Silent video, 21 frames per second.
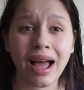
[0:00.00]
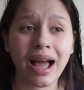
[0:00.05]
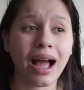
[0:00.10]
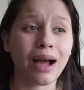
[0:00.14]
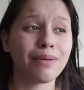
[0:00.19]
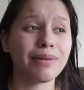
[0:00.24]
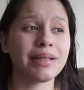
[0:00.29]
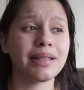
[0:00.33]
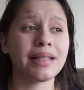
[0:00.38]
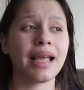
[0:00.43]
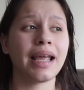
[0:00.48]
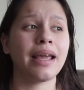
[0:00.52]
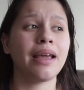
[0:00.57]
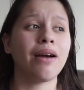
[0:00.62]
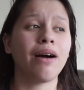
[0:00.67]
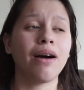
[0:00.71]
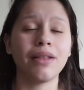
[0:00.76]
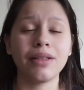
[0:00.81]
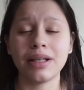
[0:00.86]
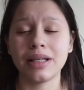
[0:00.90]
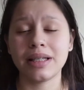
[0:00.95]
I was taking
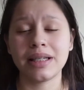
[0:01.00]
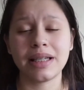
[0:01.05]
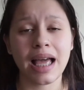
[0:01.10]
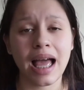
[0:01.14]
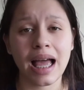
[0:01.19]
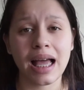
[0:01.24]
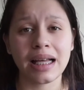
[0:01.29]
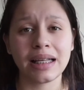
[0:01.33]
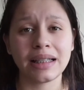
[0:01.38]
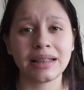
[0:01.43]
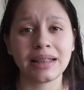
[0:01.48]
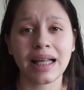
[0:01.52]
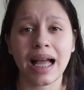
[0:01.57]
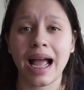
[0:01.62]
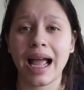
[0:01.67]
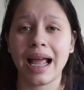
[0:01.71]
all these tests.